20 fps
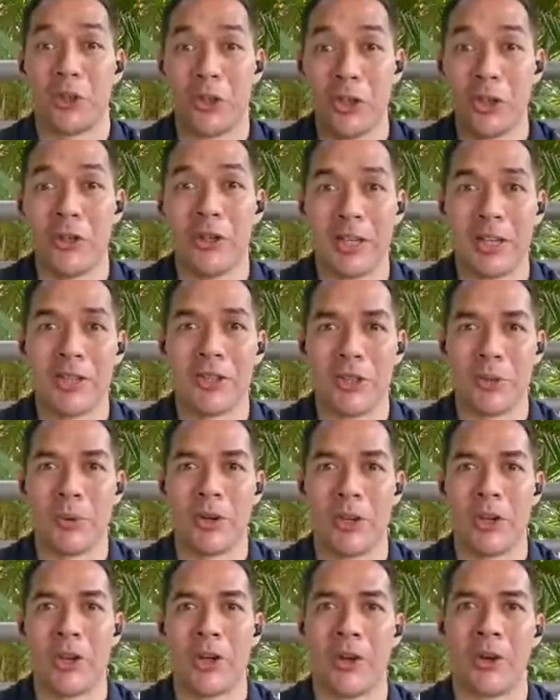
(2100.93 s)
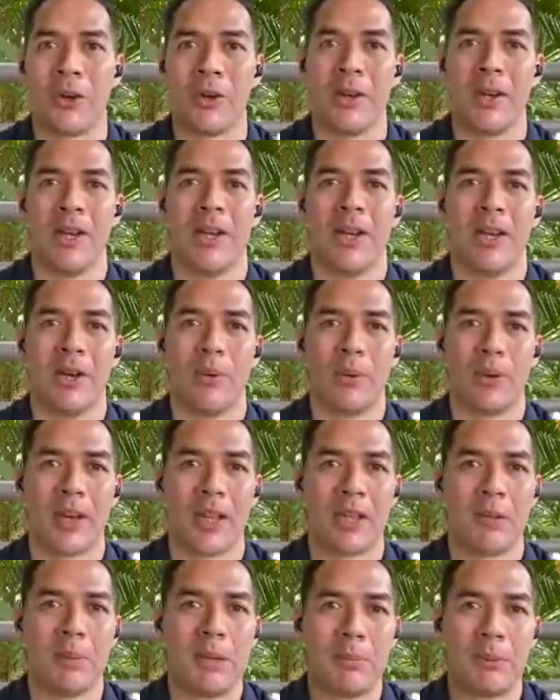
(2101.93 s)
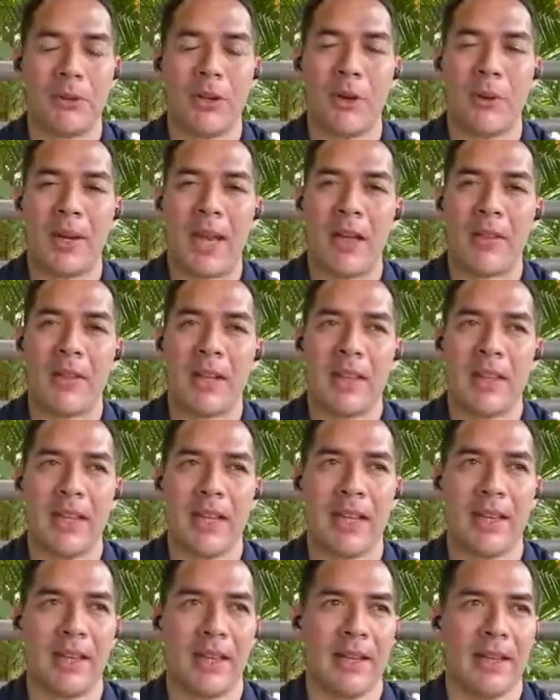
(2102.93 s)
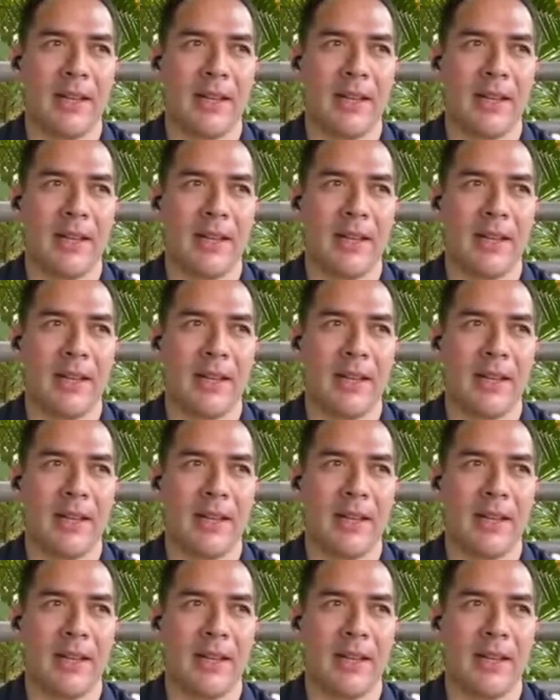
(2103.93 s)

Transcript: You're curious, you want to know what other people know and how they think.